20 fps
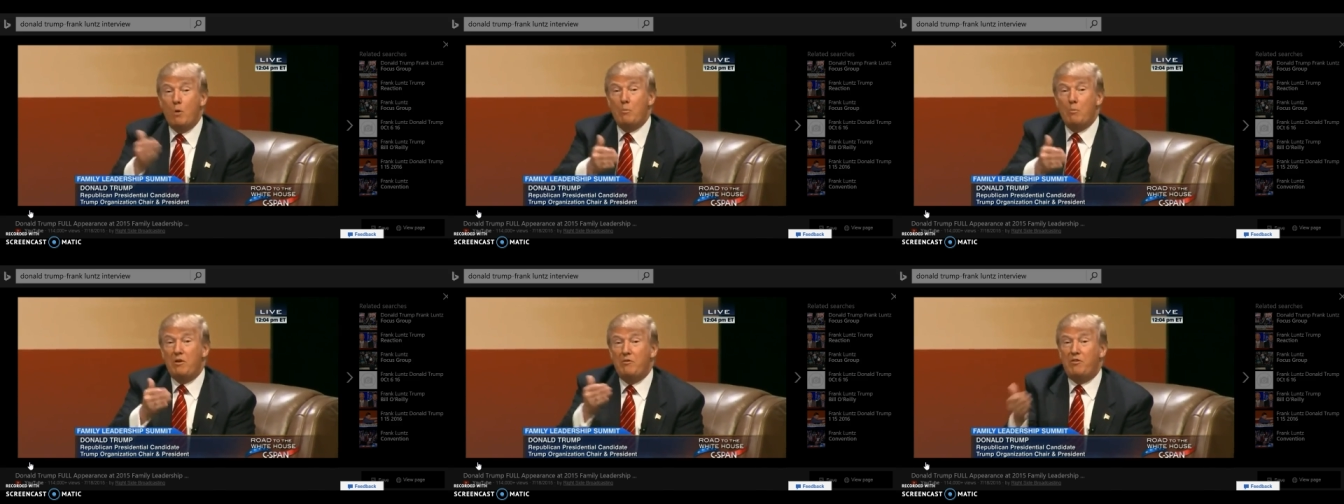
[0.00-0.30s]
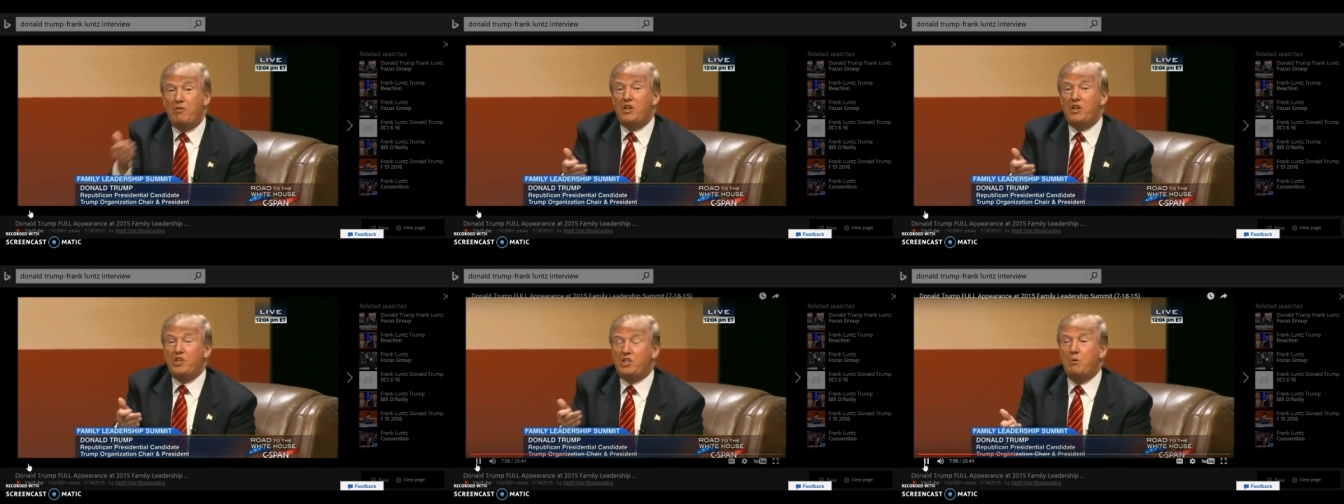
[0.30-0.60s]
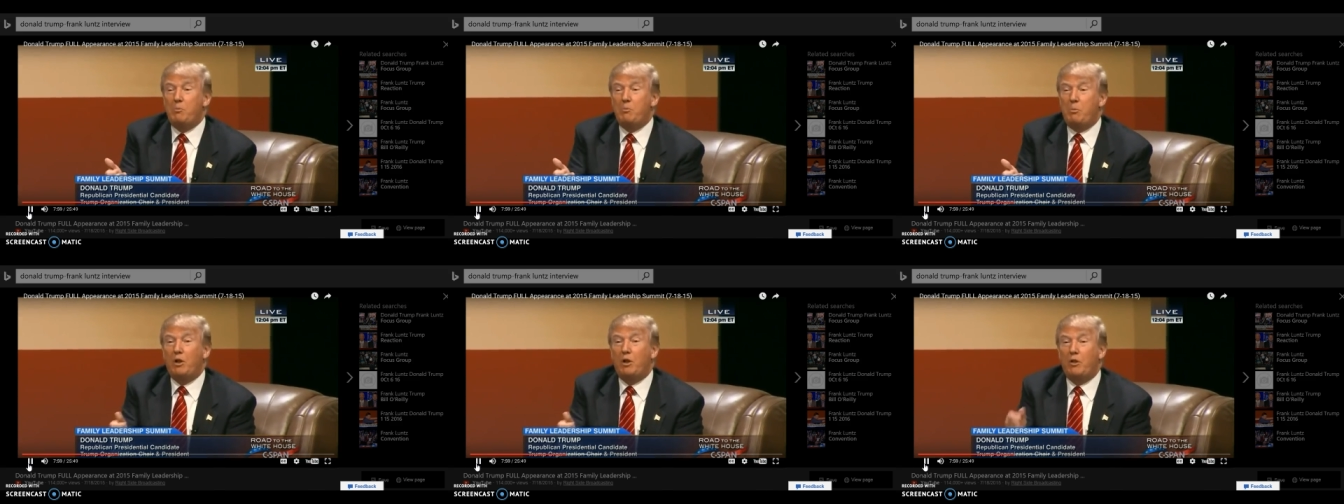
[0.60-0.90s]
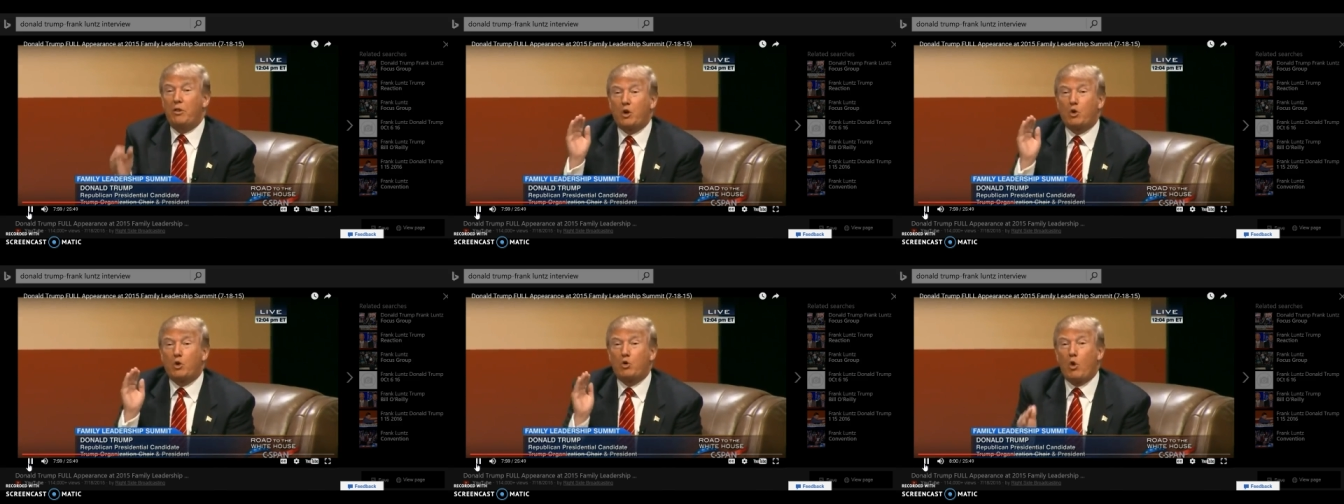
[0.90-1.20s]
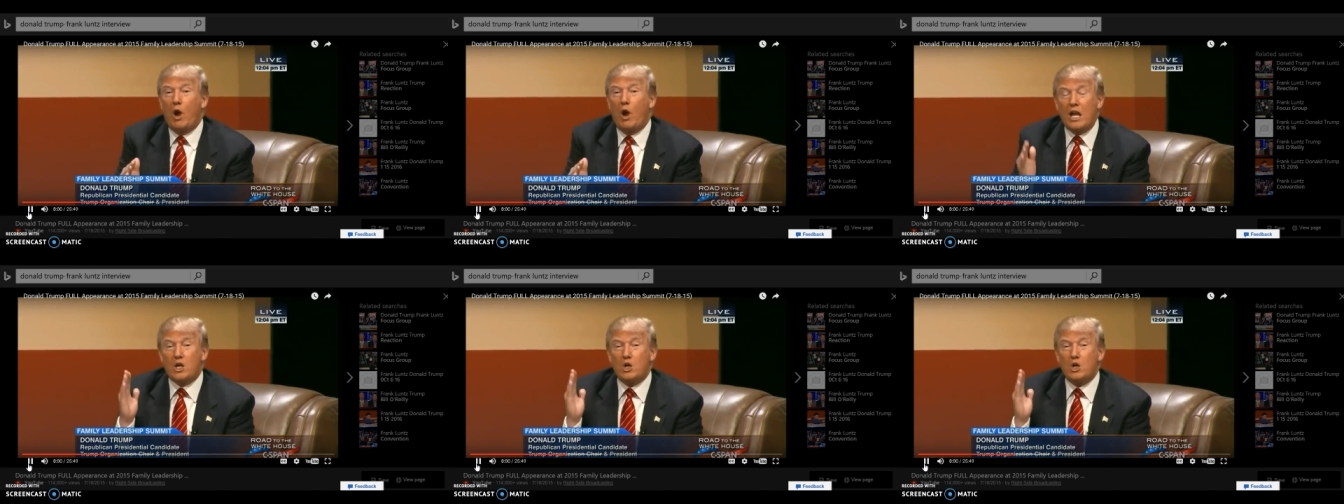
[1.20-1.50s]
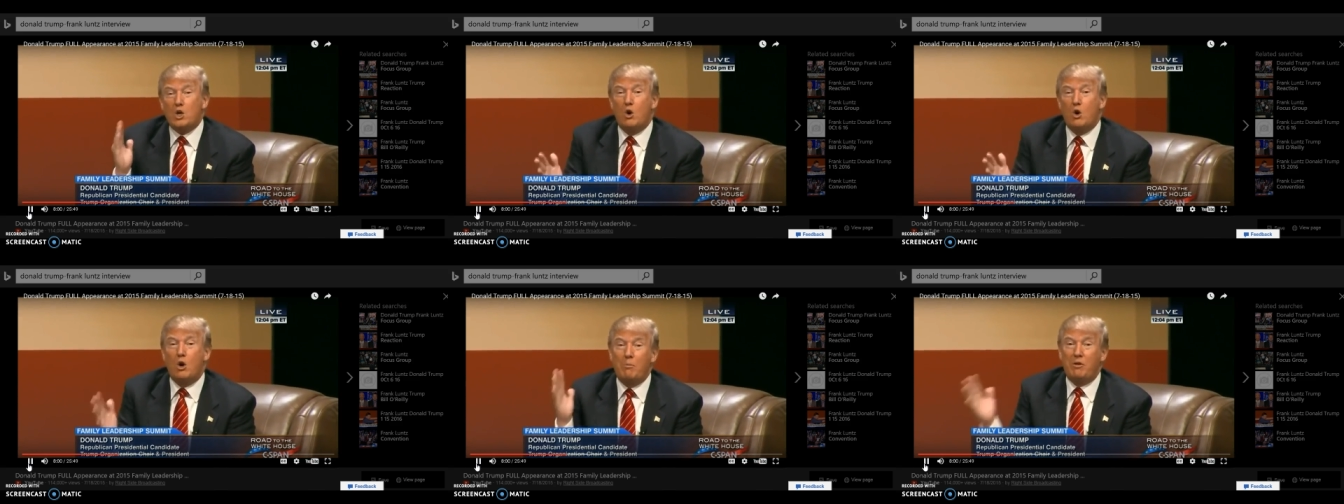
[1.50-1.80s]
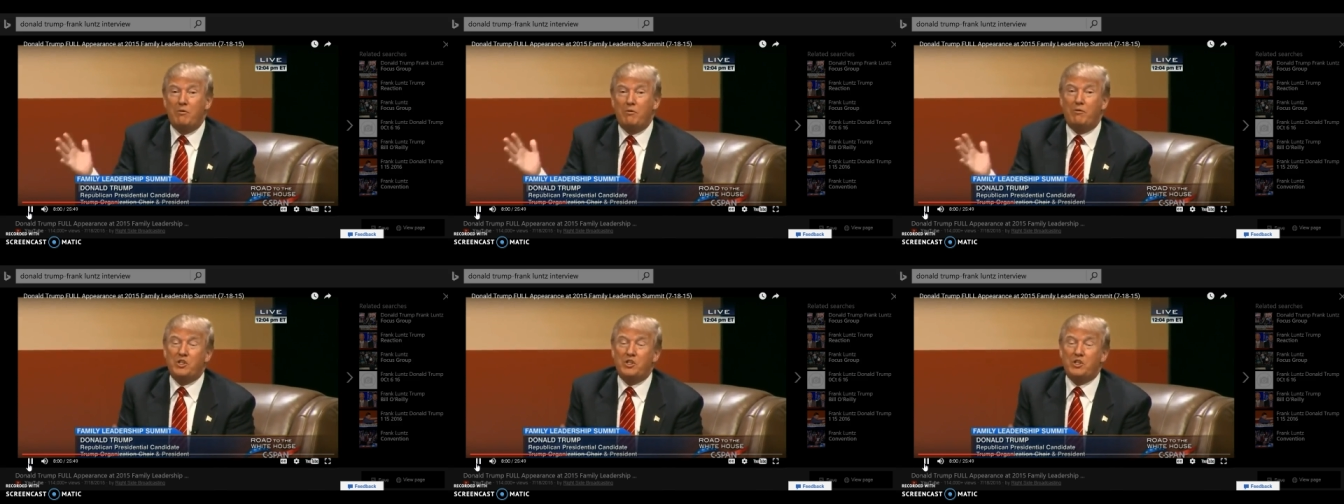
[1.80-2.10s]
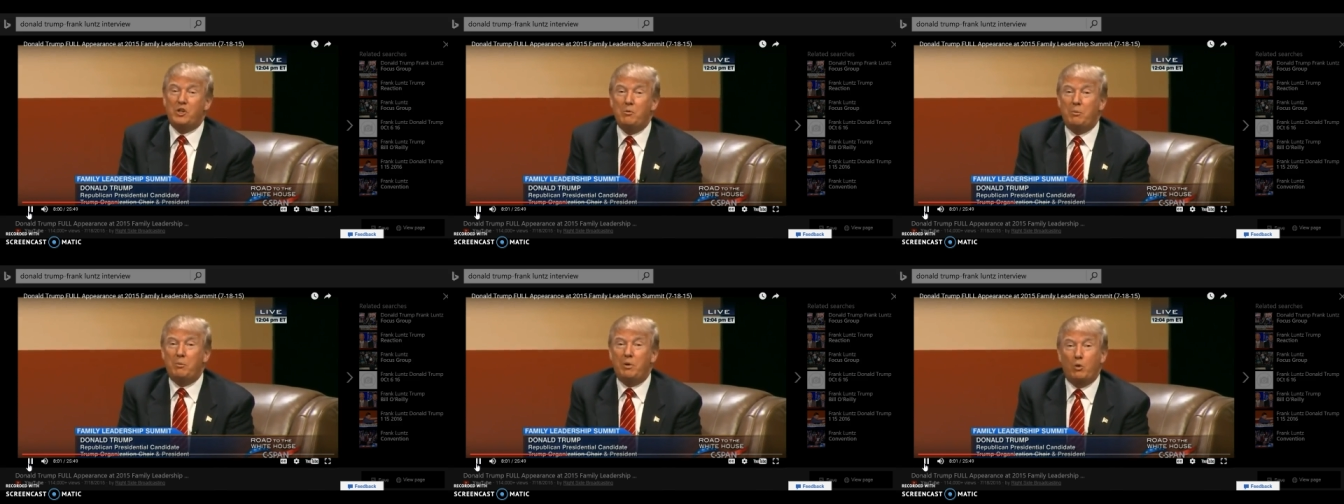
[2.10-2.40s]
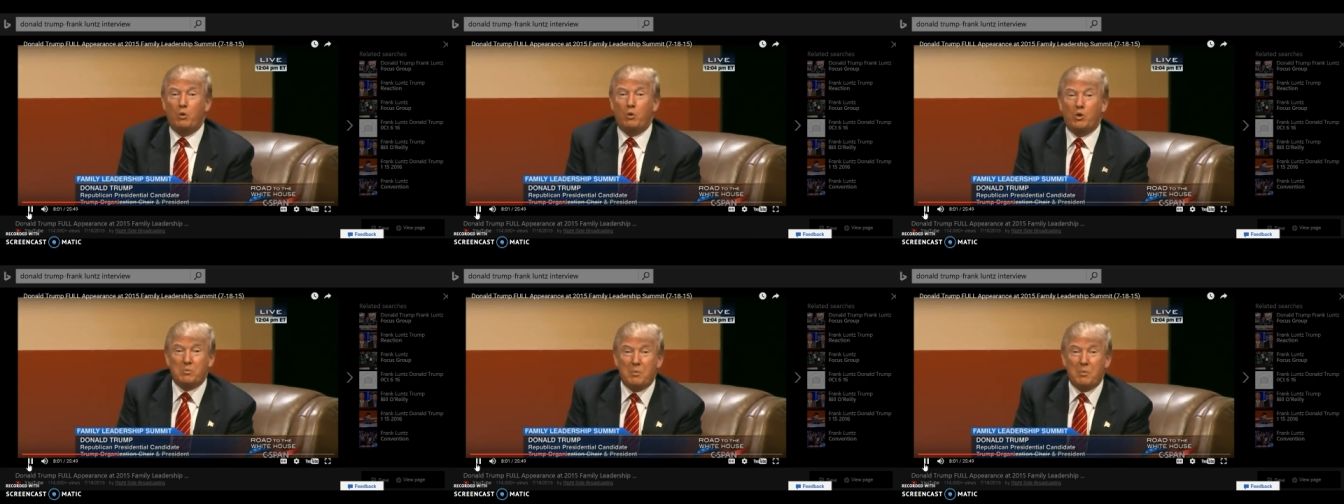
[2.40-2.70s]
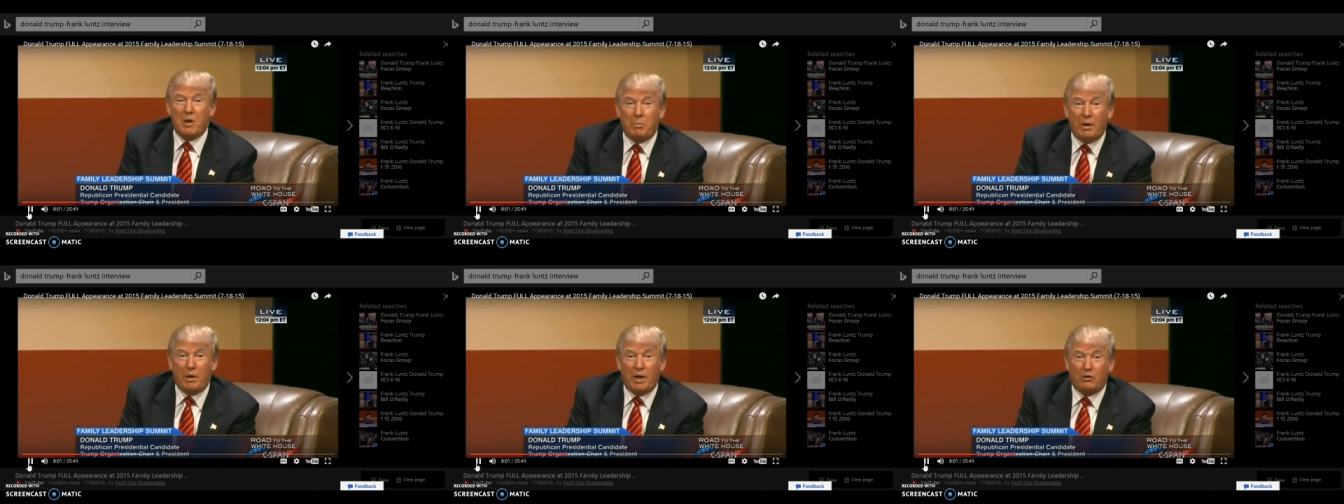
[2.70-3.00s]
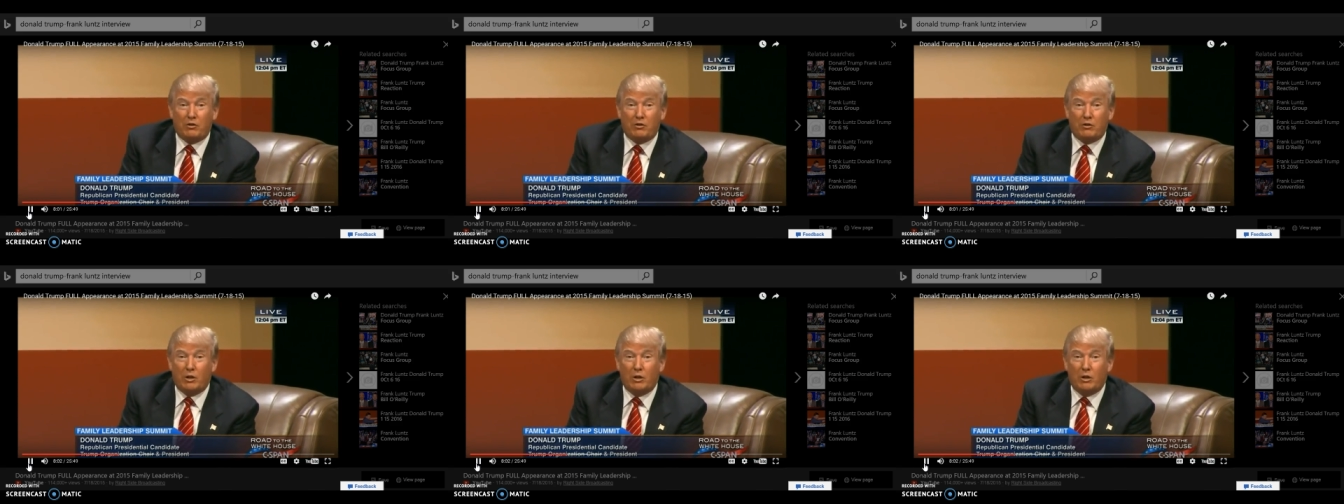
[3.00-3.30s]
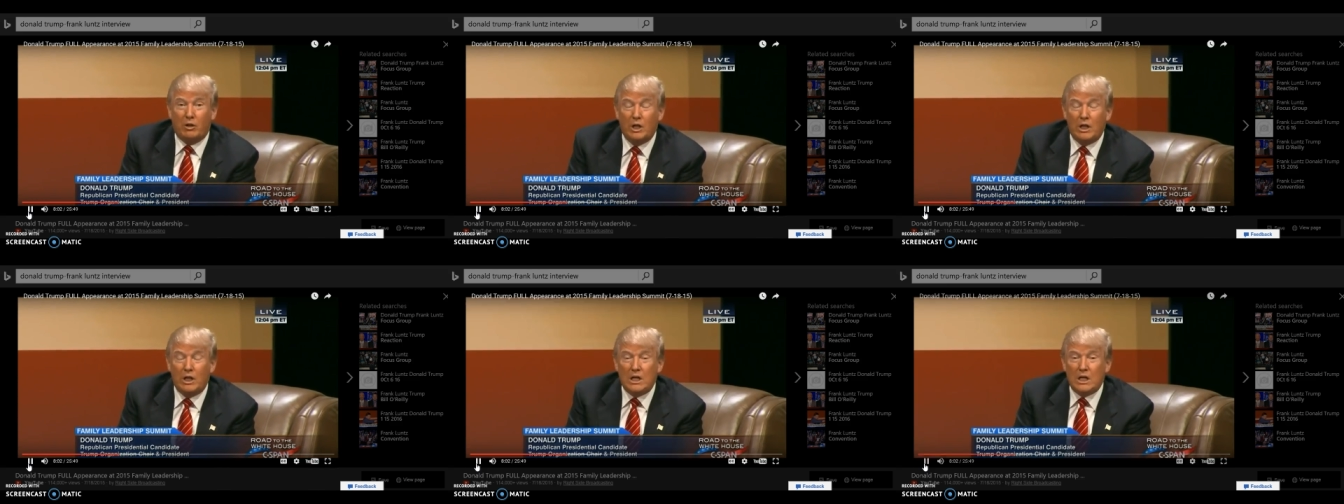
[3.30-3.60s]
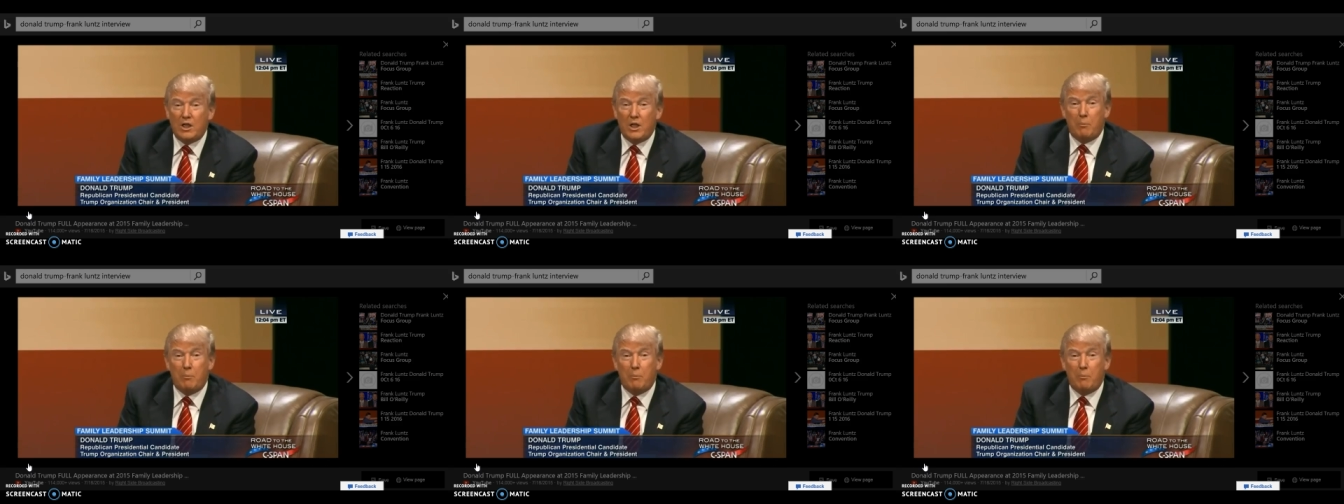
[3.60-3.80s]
And Norman Vincent Peale, the great Norman Vincent Peale, was my pastor.